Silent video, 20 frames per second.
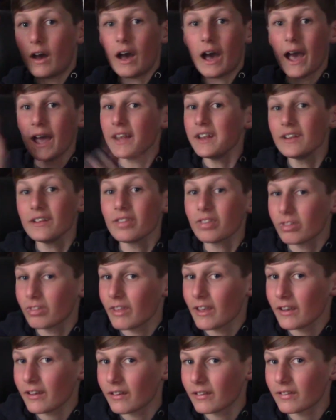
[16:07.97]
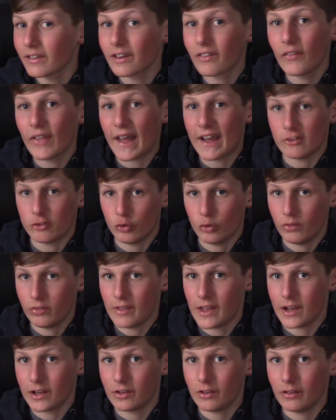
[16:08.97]
I didn't think the Clash was
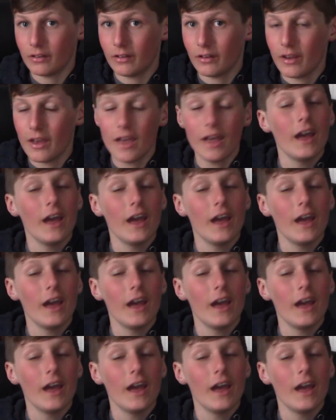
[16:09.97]
that good.